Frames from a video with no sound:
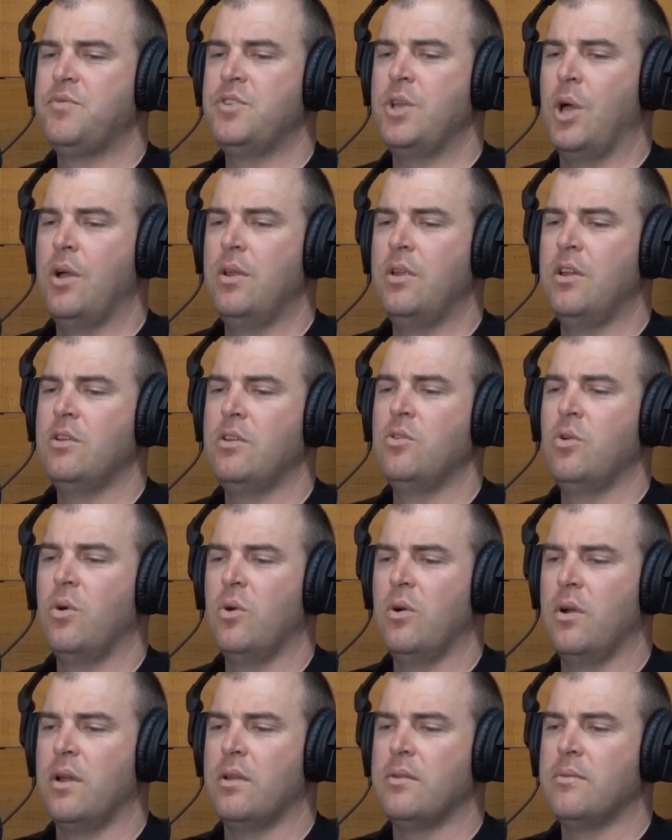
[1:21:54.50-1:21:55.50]
Don't
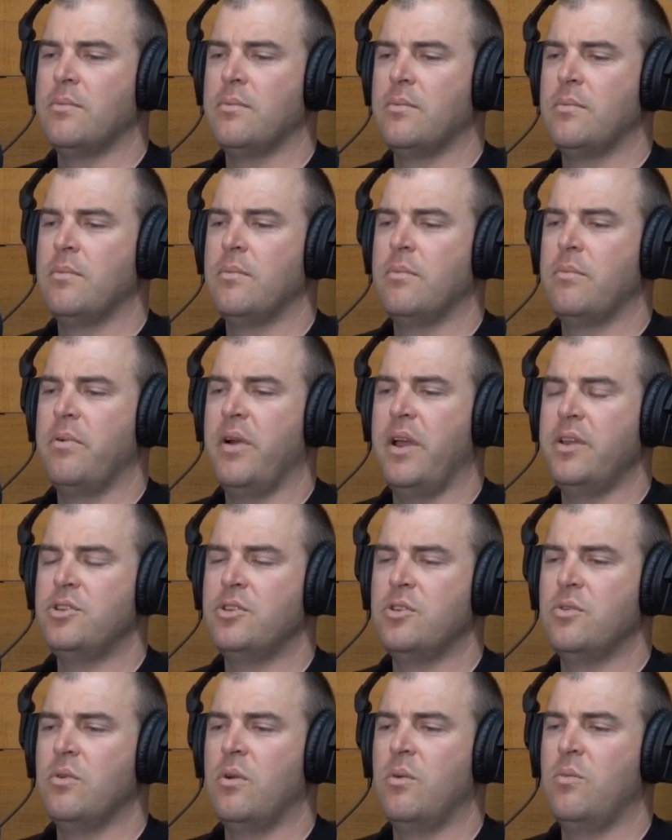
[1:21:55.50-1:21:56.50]
ignore it.
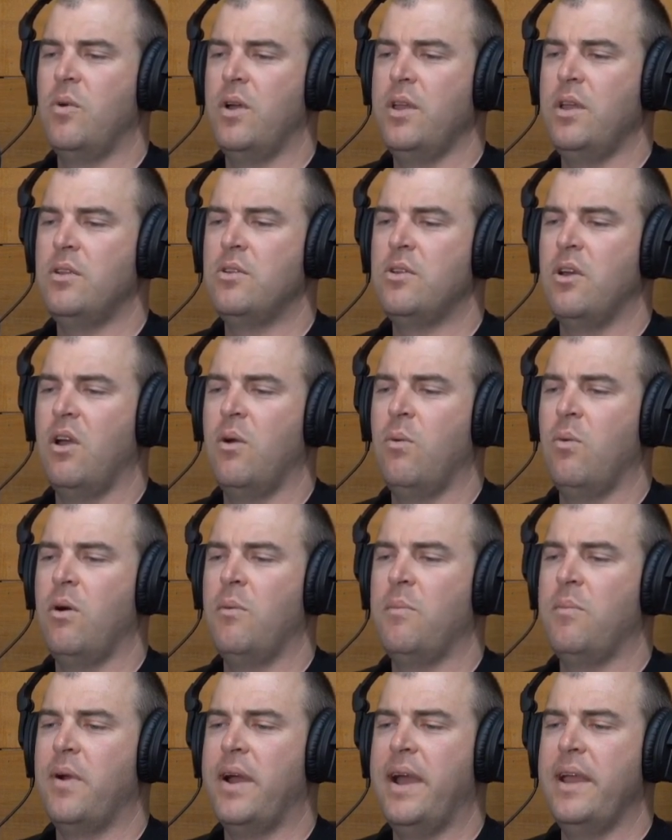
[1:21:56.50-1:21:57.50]
Pressure on what you don't
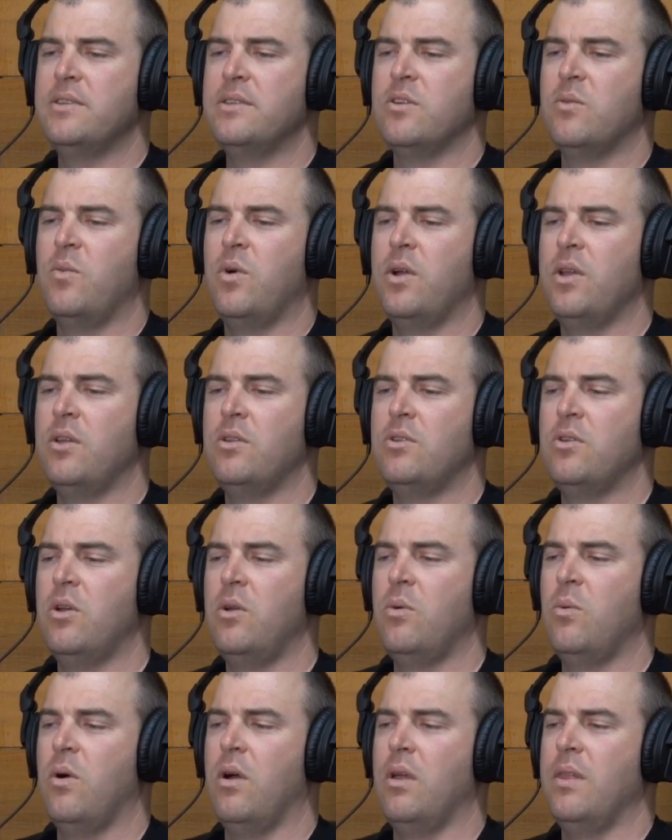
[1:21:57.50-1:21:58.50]
want, praise on what you
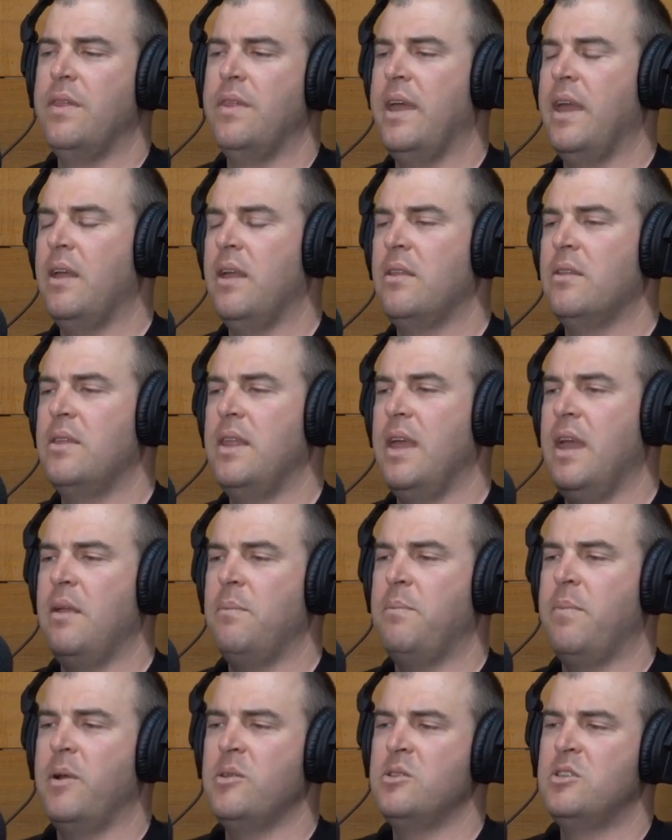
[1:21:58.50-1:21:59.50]
do want.
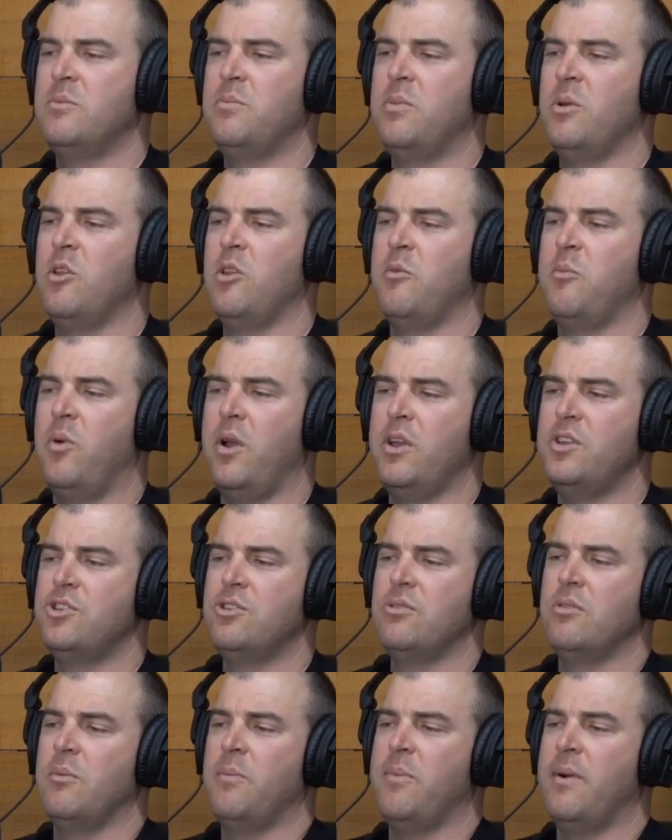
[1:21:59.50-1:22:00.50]
That principle of
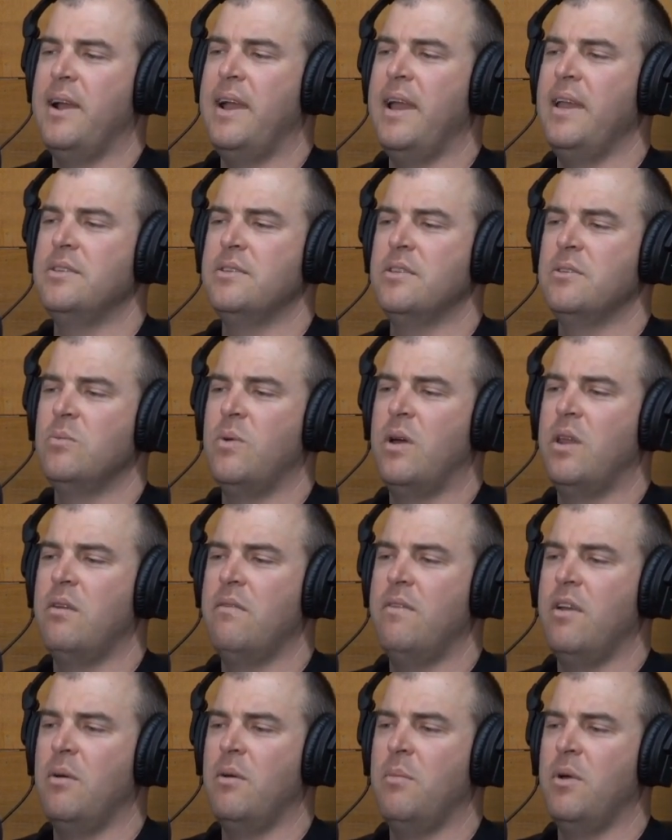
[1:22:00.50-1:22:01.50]
pressure and praise is one
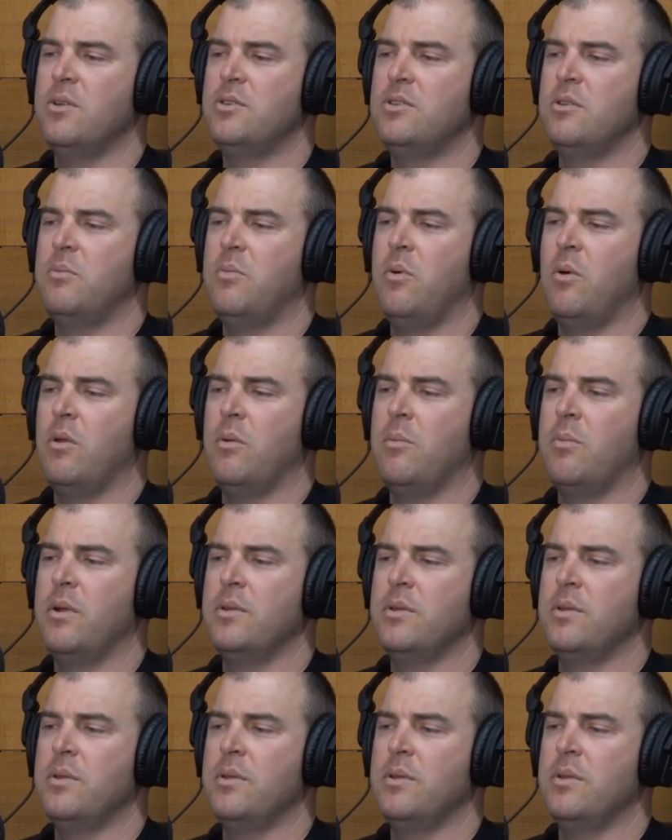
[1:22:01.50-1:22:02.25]
of our most important